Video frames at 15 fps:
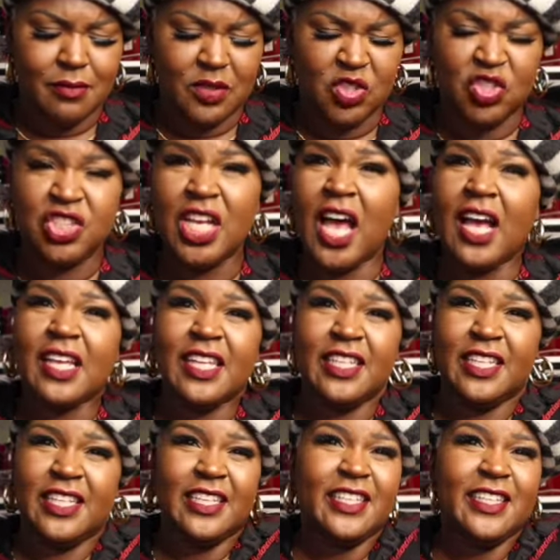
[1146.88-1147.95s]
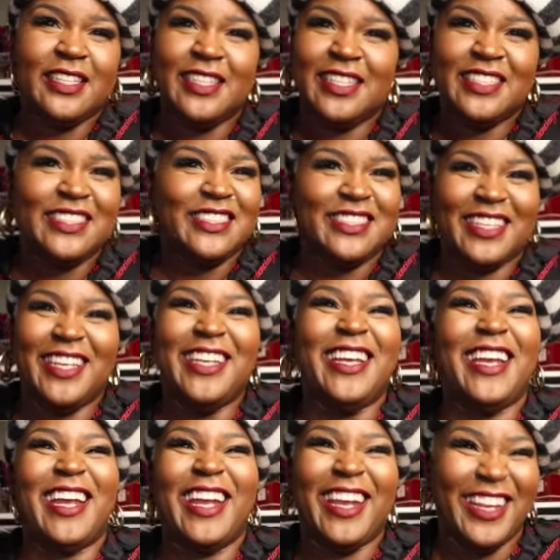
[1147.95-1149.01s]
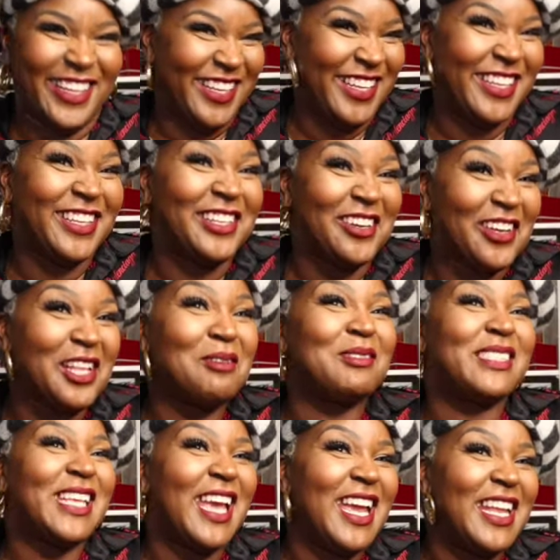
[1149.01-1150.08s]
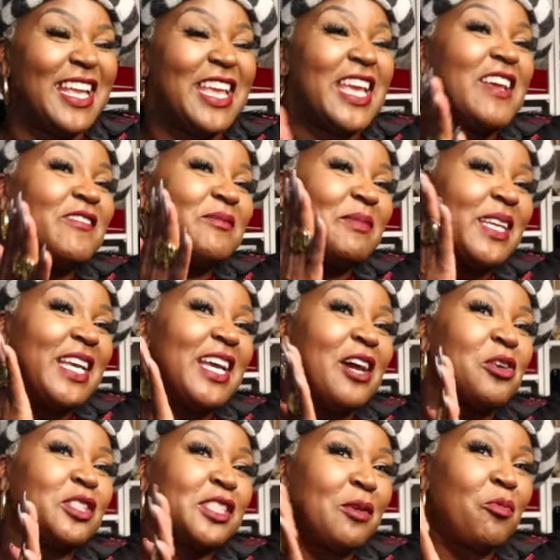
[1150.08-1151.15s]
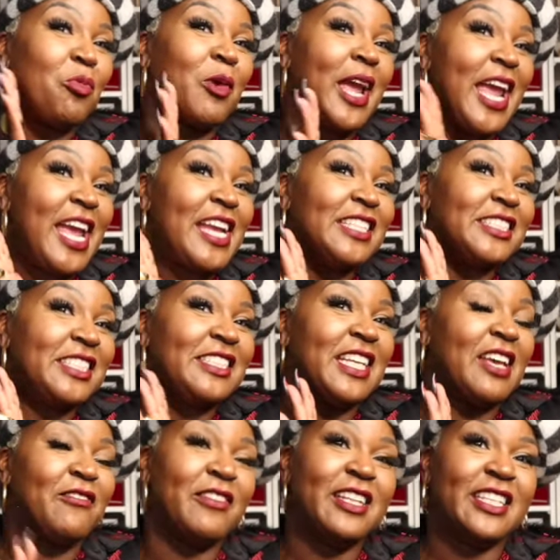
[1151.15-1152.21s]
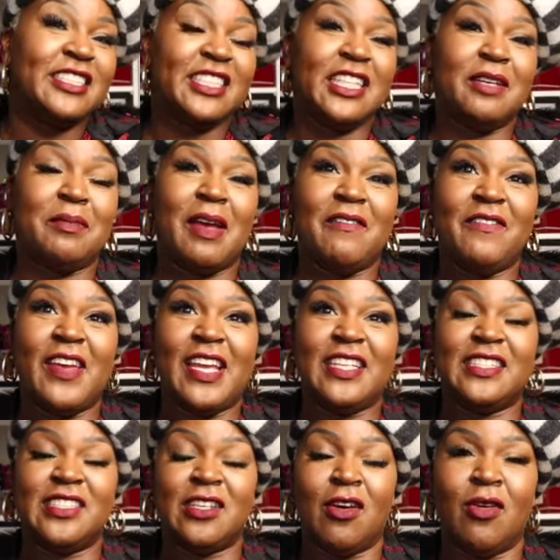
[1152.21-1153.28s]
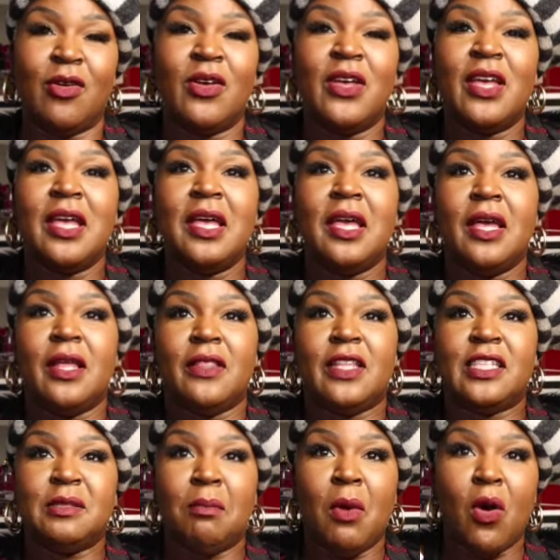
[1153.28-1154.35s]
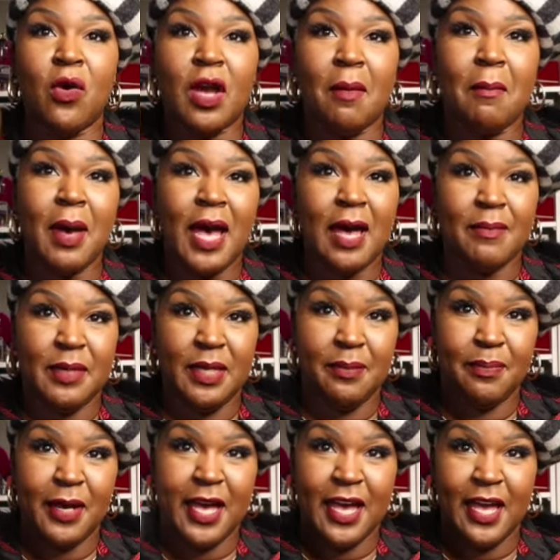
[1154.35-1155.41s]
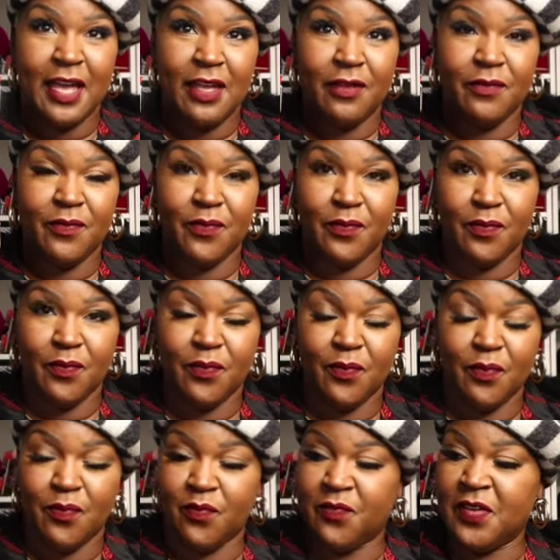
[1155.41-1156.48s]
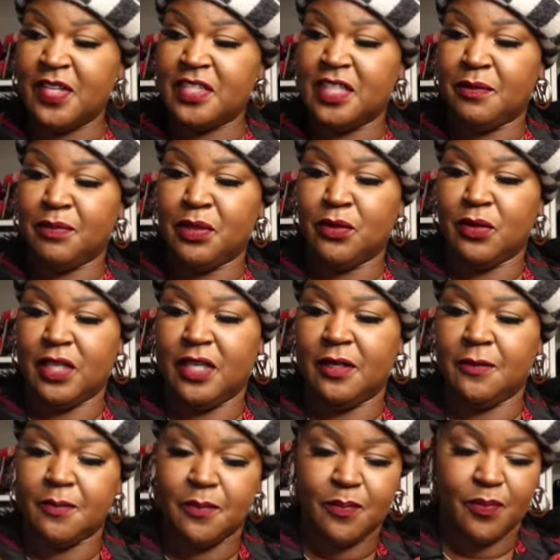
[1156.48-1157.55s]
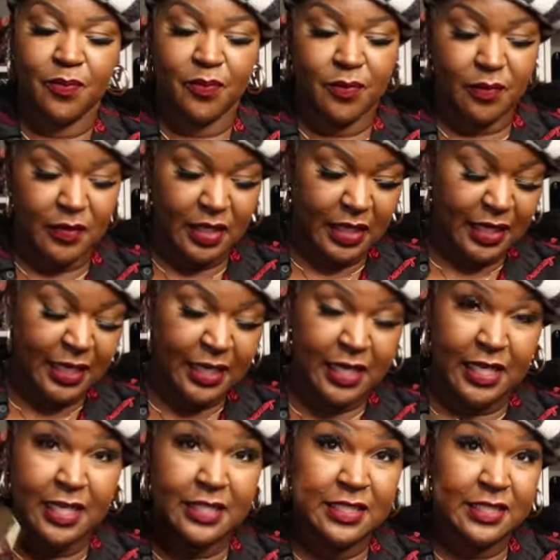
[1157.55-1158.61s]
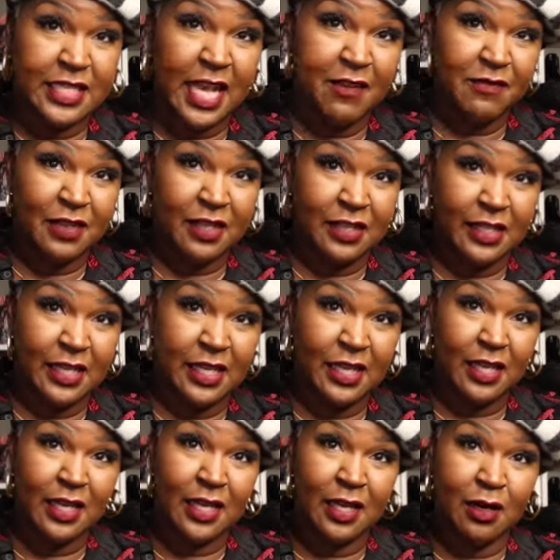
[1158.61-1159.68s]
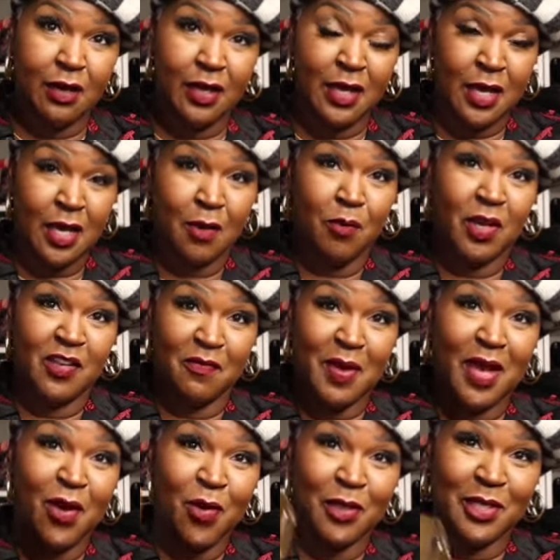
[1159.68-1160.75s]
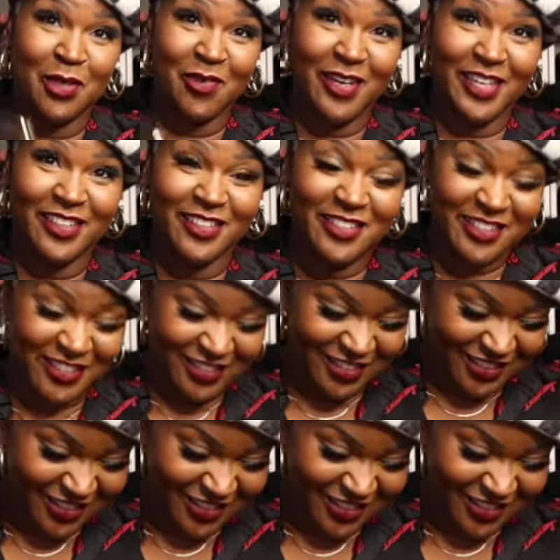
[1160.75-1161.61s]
chocolatey goodness in it. You know what I'm saying? It gives me some range and definition in my face. So this Mocha Mami by Fenty Beauty is definitely one of my holy grails.